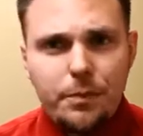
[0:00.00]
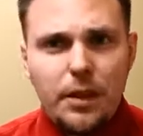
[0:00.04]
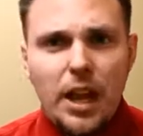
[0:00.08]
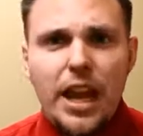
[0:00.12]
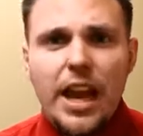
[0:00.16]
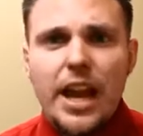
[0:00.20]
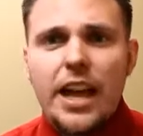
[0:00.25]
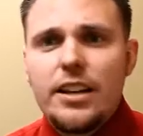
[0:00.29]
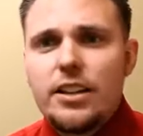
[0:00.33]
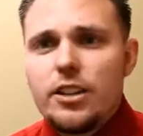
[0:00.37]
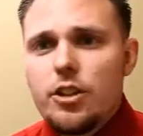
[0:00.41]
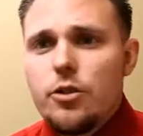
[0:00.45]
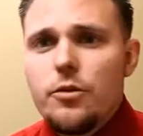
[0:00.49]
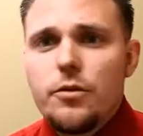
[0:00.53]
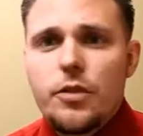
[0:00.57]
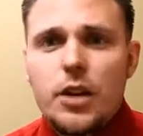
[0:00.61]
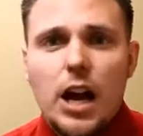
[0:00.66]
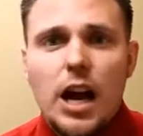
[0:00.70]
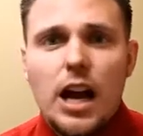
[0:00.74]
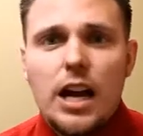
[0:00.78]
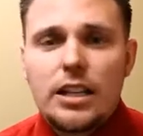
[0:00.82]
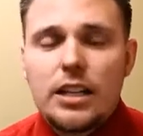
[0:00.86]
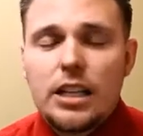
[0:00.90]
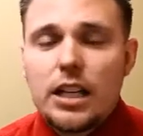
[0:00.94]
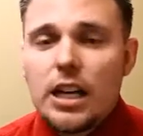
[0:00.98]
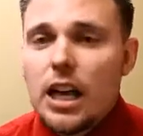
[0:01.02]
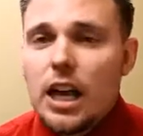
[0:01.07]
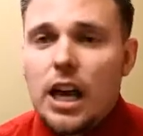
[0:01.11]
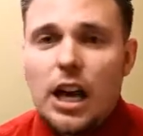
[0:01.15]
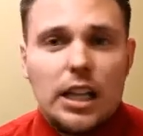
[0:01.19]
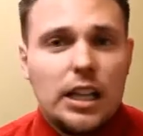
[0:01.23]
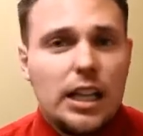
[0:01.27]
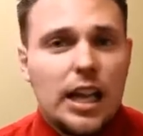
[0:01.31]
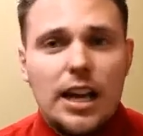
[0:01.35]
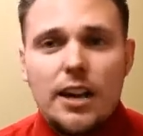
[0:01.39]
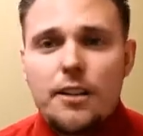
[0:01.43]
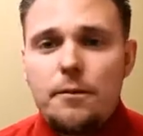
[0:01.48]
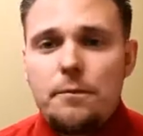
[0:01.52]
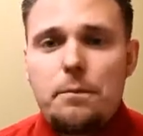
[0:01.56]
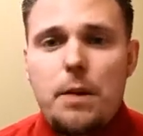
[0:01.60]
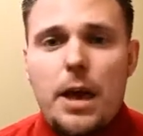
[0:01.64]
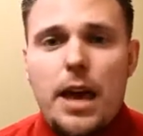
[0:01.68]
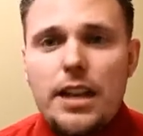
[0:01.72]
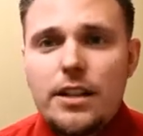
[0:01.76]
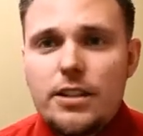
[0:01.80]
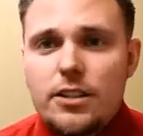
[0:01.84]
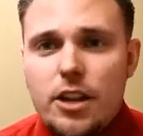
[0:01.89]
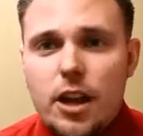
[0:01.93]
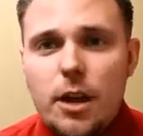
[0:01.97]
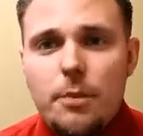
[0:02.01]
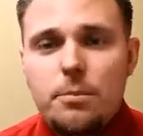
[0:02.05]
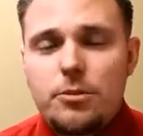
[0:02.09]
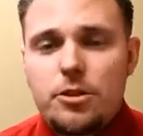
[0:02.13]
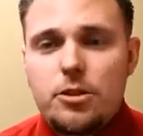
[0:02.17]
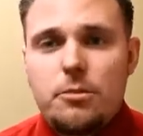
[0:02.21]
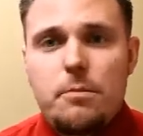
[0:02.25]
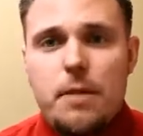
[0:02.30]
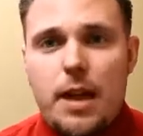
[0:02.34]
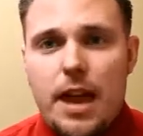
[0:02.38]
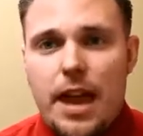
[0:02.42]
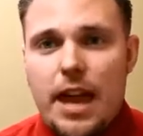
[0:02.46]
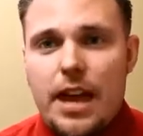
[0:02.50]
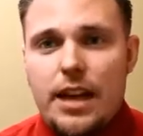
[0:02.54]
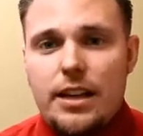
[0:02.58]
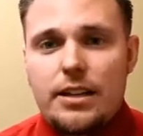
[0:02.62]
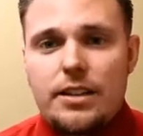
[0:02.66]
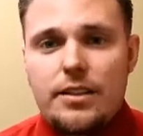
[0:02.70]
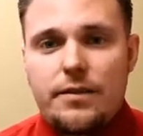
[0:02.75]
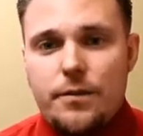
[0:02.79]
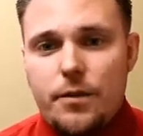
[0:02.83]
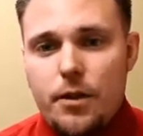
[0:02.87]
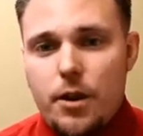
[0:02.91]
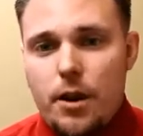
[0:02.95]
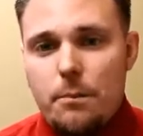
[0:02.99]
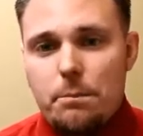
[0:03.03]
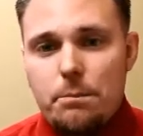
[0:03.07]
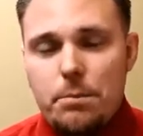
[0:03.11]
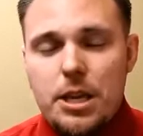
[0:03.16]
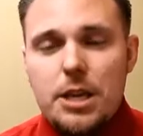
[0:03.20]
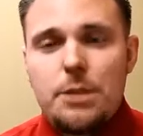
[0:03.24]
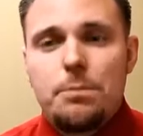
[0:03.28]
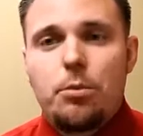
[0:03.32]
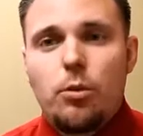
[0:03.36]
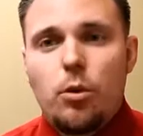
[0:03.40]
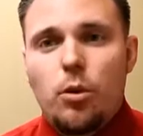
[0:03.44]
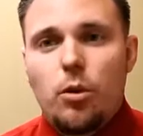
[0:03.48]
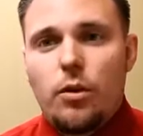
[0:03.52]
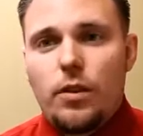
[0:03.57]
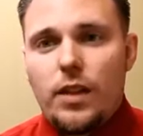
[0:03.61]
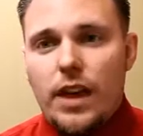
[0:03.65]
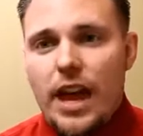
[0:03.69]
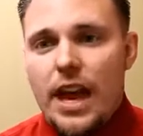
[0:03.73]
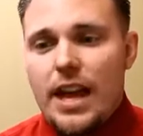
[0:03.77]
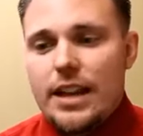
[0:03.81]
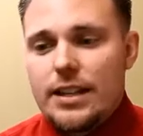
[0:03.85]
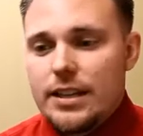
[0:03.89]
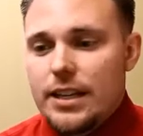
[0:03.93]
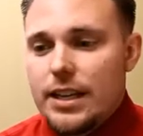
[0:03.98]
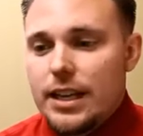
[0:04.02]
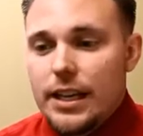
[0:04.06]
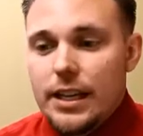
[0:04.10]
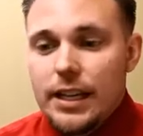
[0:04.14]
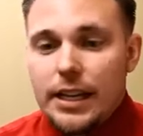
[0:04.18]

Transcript: and you've got a lot of pent-up demand from people that